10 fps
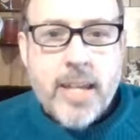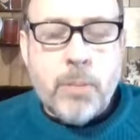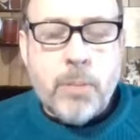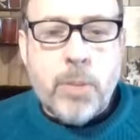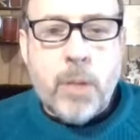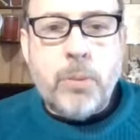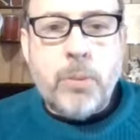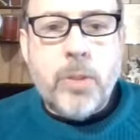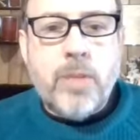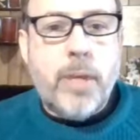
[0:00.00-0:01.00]
it probably
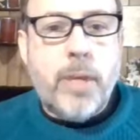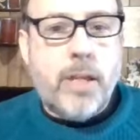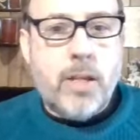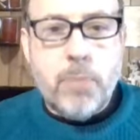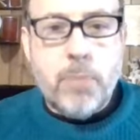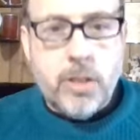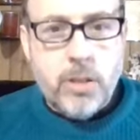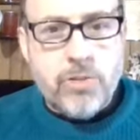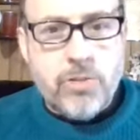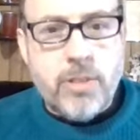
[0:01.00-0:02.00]
would have been Ben
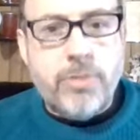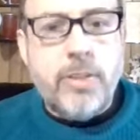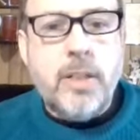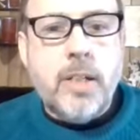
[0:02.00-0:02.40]
Yusuf,